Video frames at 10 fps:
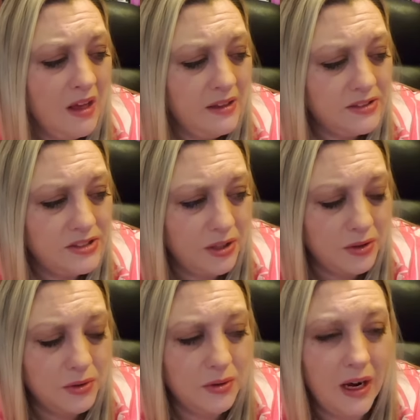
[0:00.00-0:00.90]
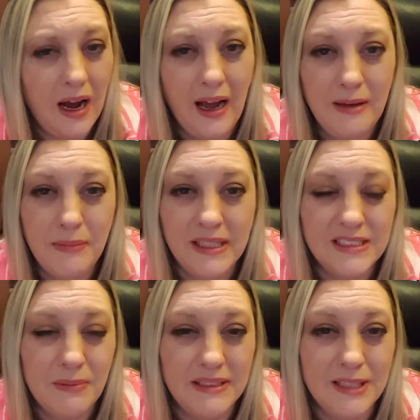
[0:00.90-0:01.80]
So I
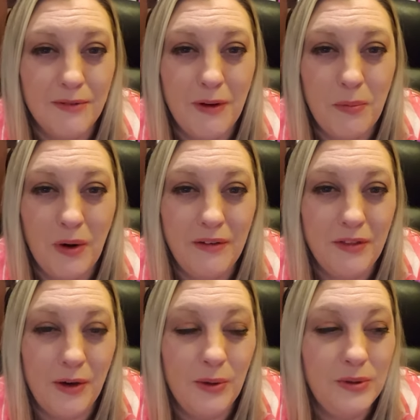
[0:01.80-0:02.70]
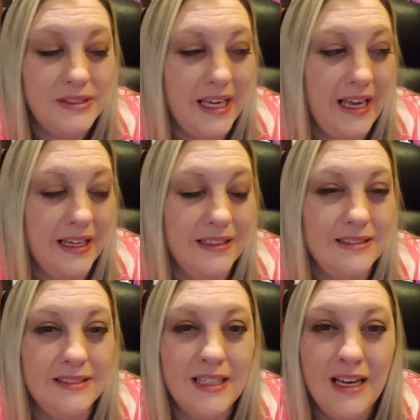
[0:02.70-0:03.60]
mixed myself up one of those,
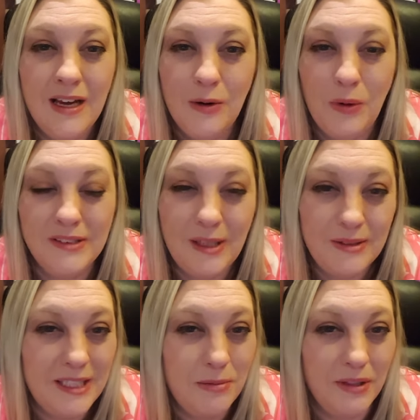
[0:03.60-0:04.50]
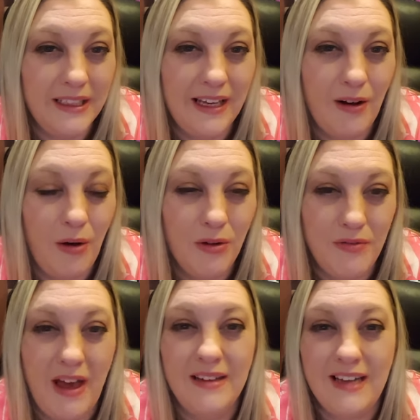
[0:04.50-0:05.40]
and once I was able to get all of
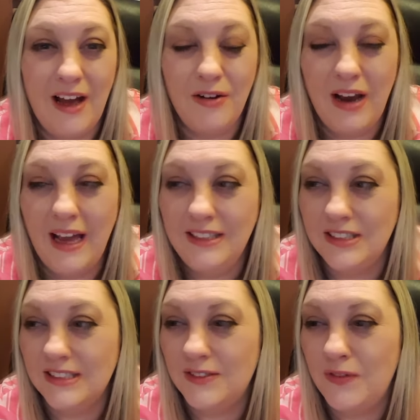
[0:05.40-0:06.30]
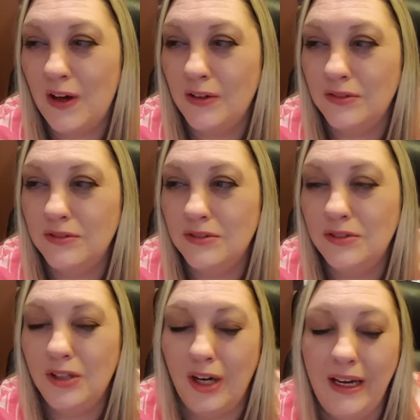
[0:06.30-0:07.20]
that down, I just felt
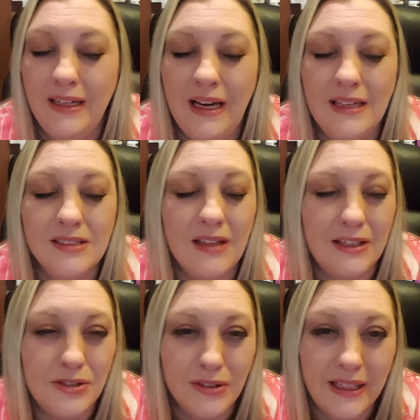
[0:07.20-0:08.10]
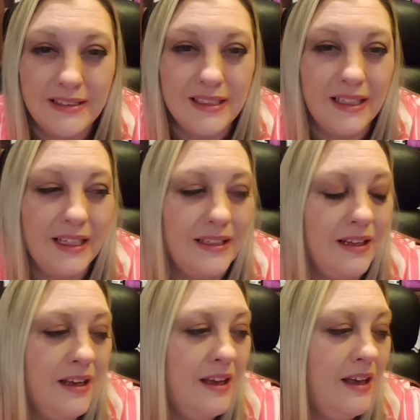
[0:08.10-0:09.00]
great. It has electrolytes in it.
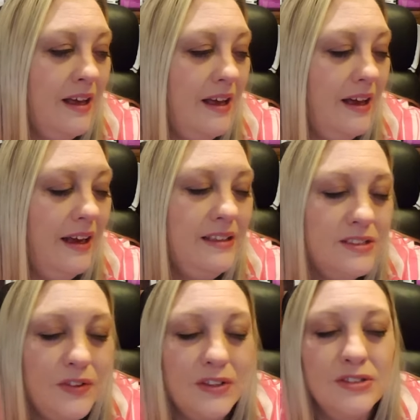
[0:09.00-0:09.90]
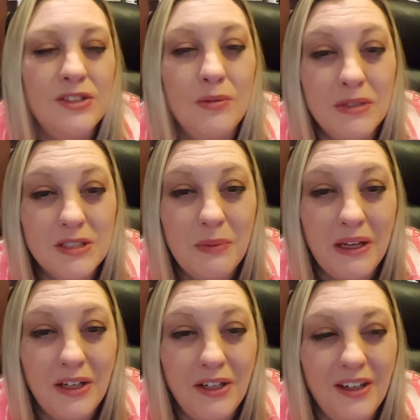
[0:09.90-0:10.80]
I just felt so much
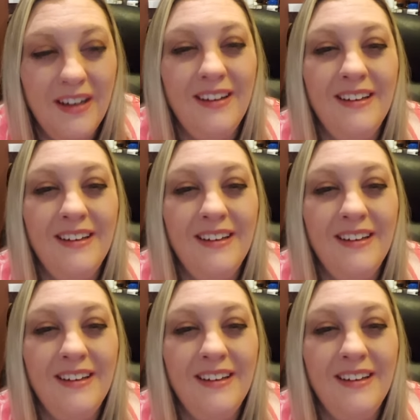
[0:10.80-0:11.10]
better.